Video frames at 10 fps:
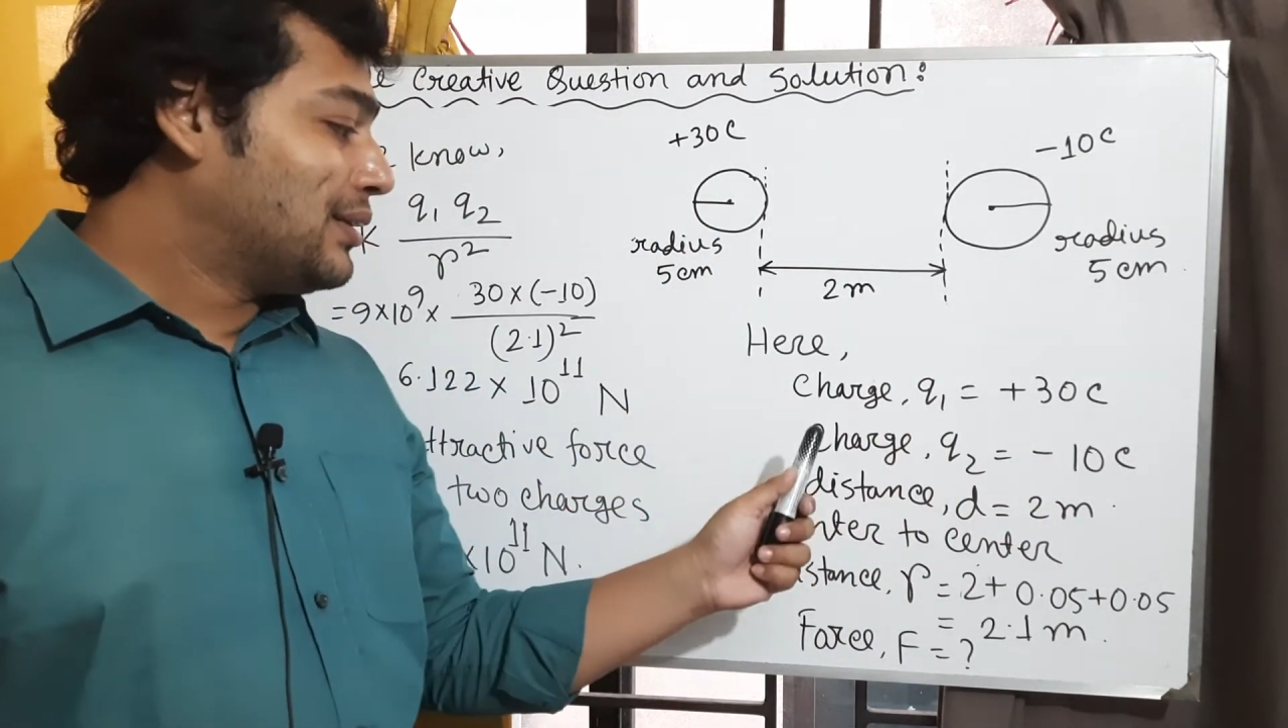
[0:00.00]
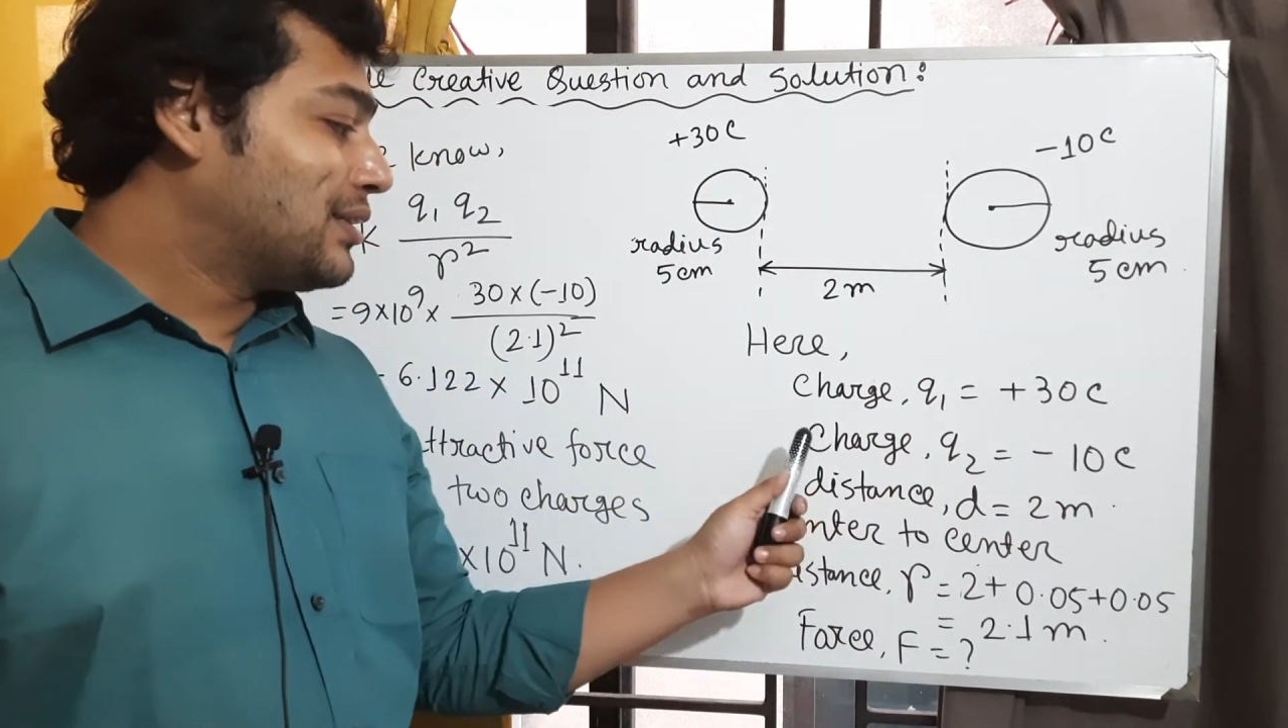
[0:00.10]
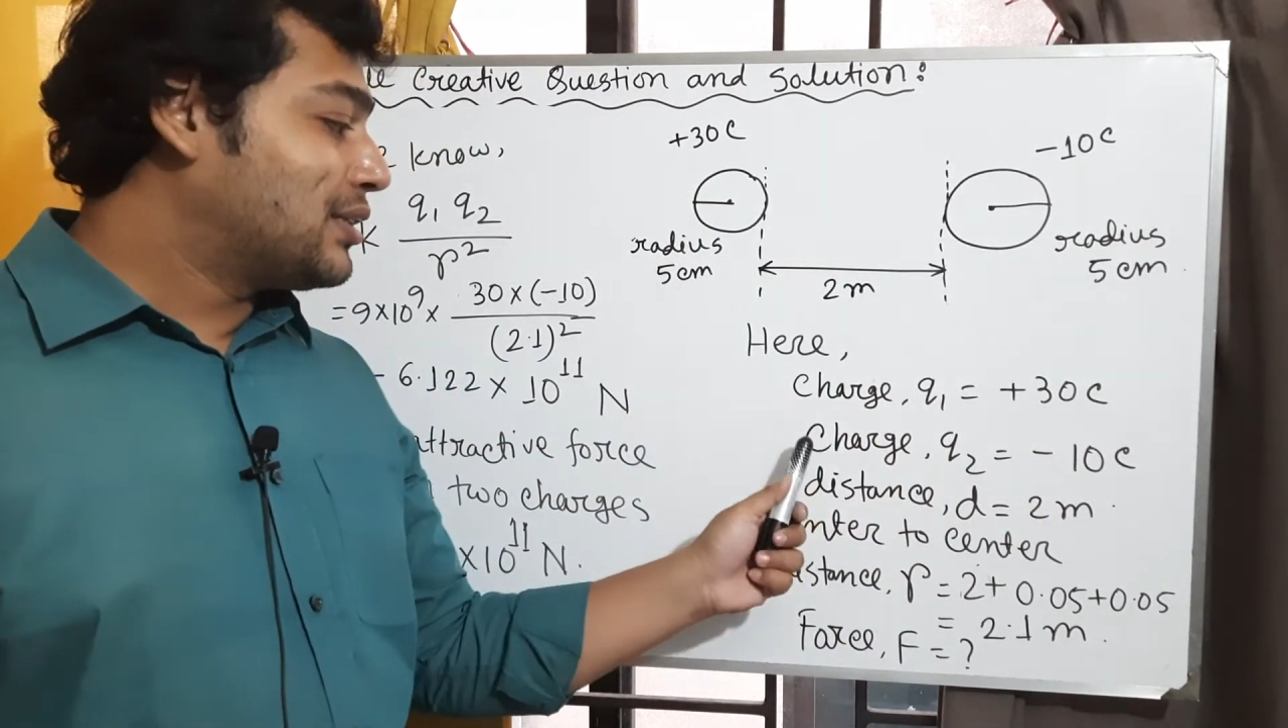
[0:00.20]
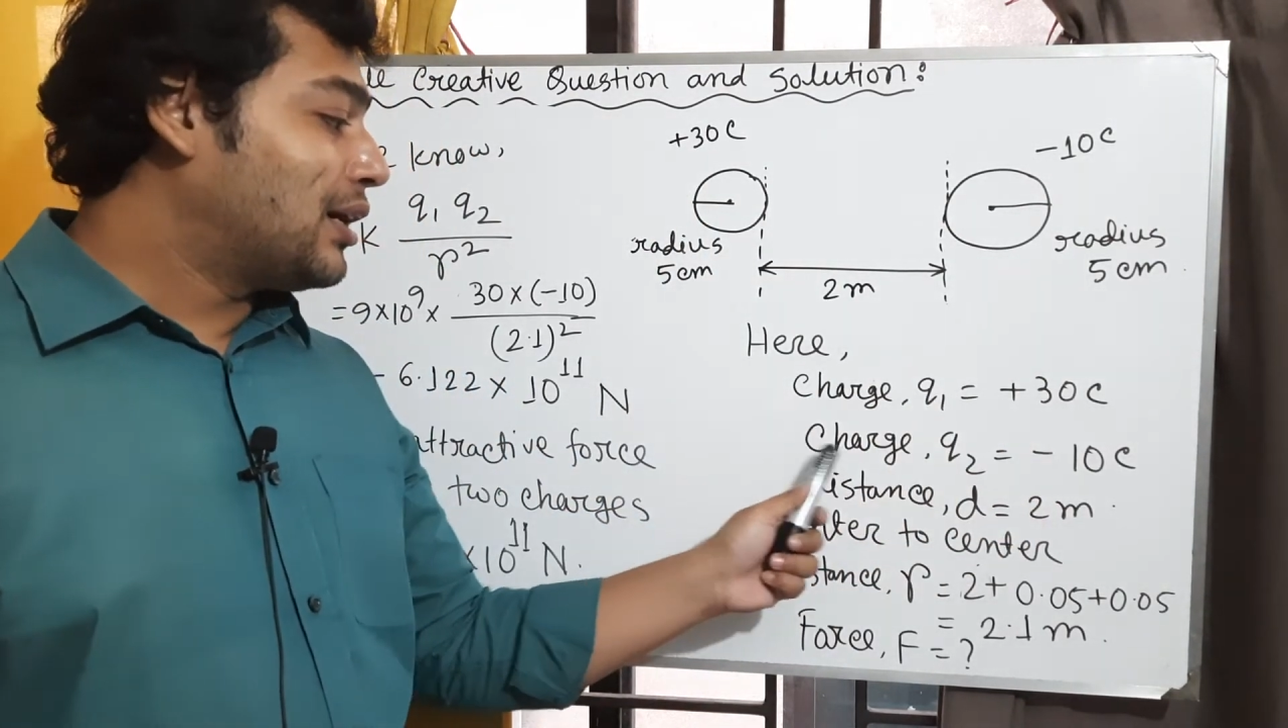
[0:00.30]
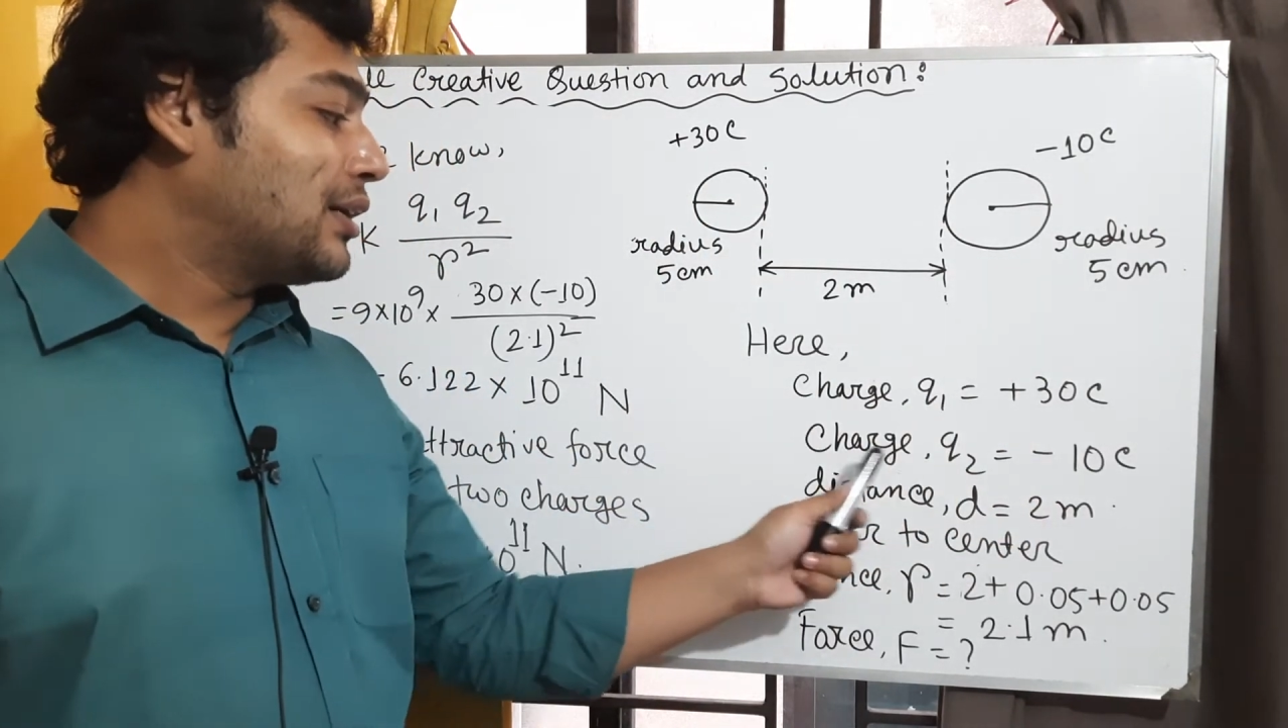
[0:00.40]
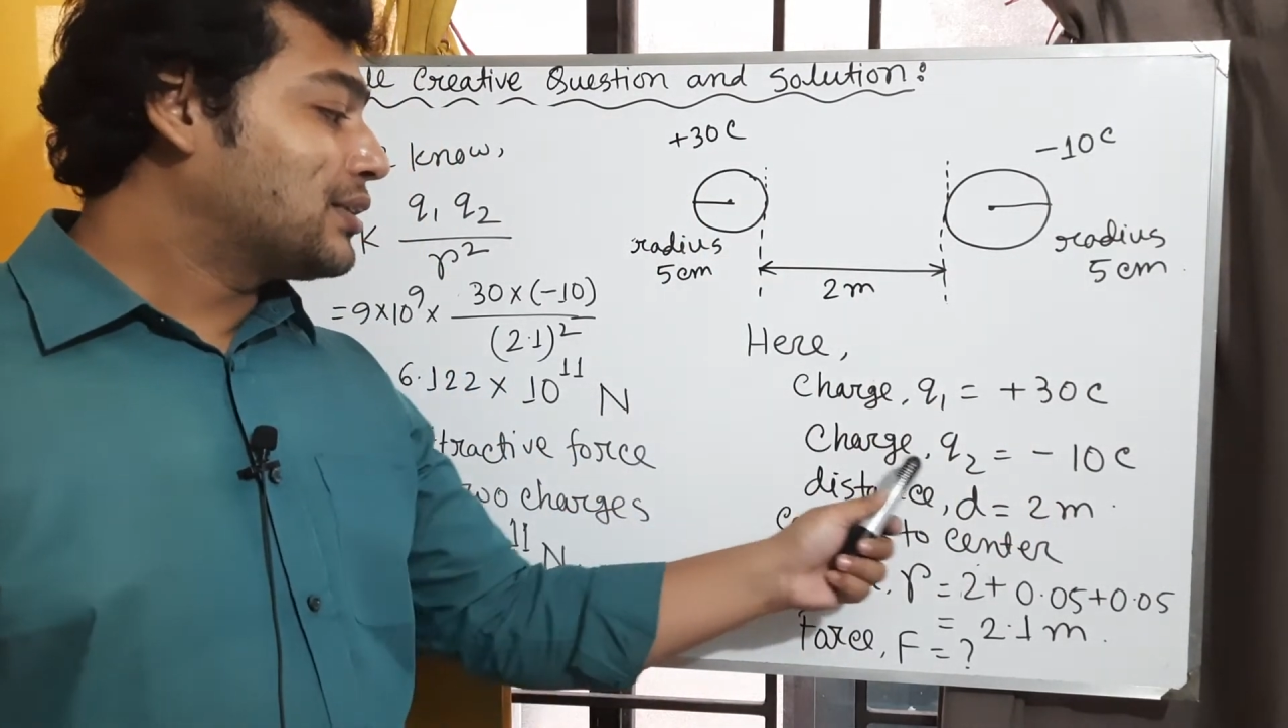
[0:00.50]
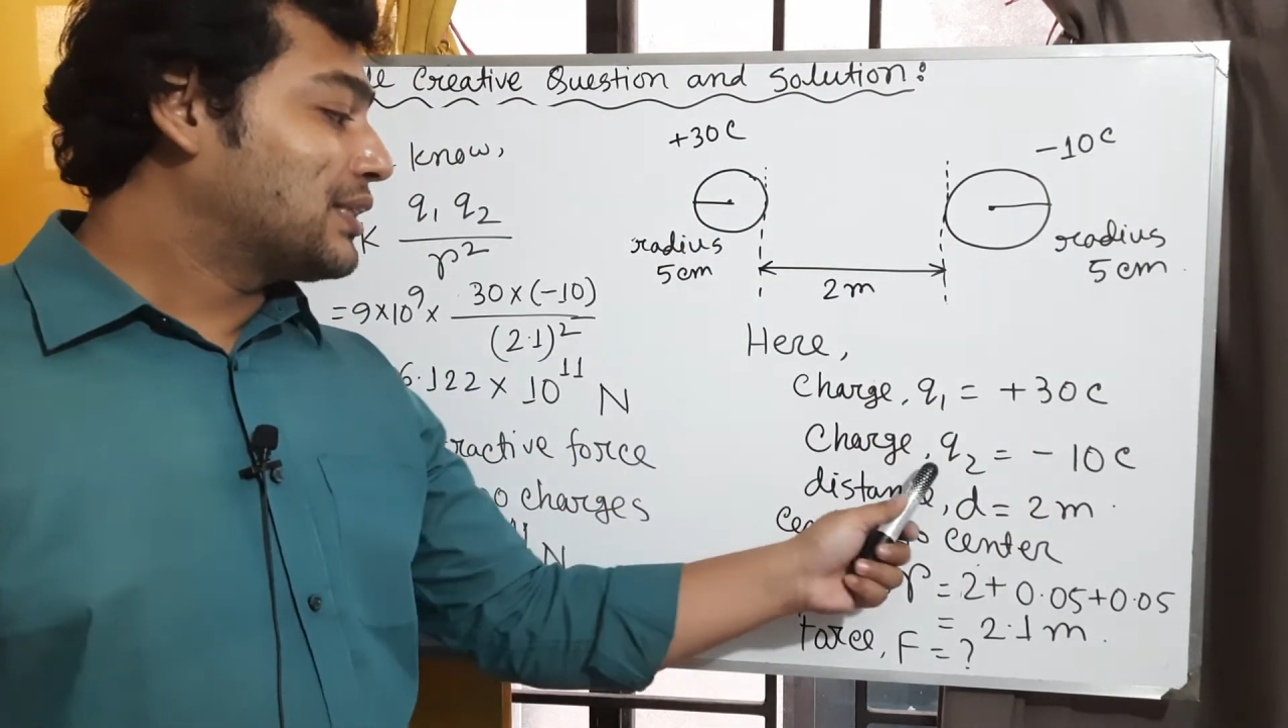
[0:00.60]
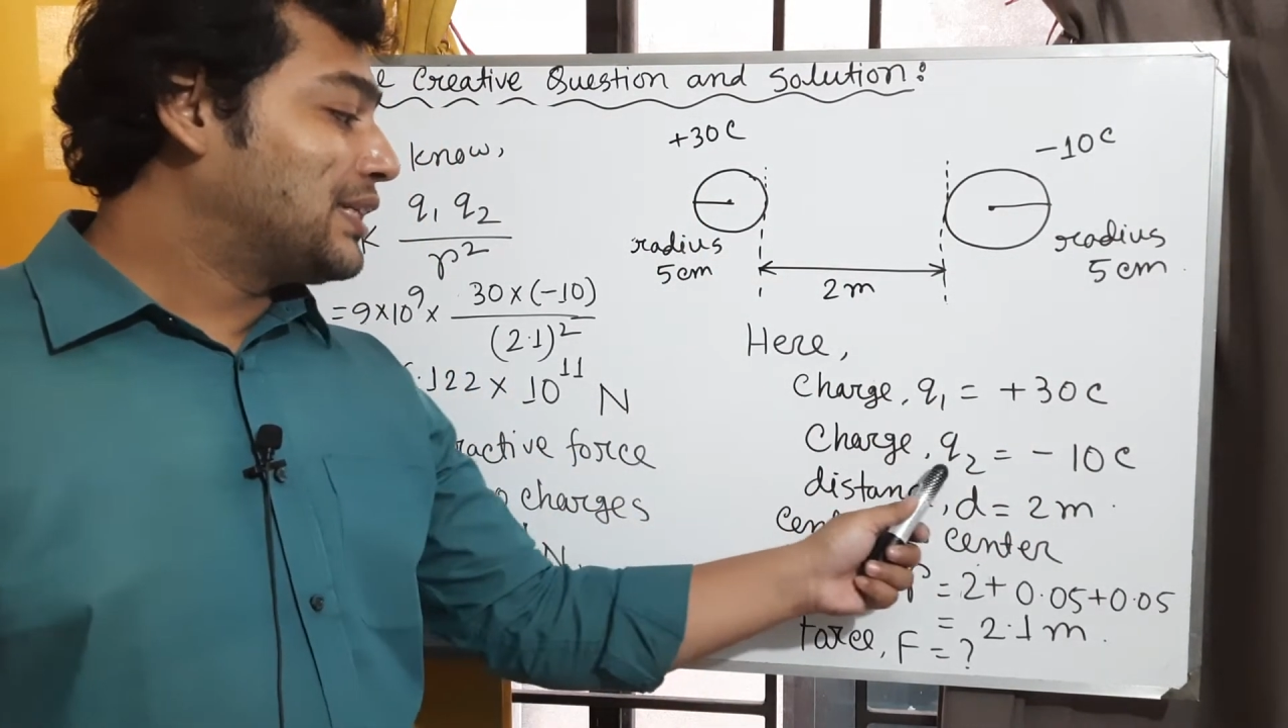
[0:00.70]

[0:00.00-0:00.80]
charge